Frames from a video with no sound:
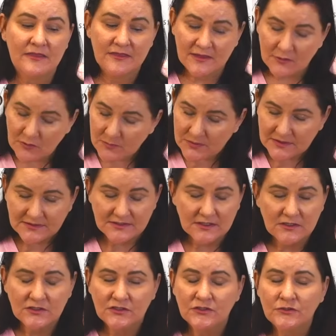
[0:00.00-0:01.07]

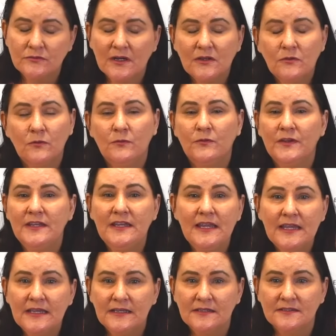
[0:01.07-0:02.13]
therapists struggle for
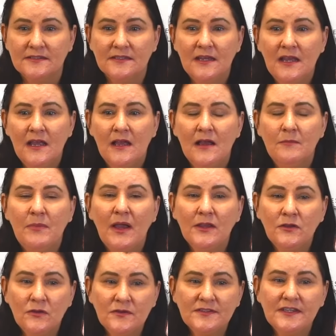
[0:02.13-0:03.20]
years by
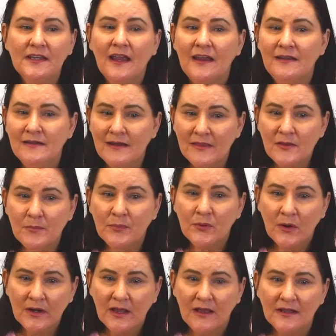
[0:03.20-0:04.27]
using another
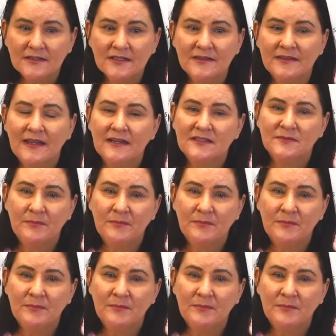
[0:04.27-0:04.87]
product that is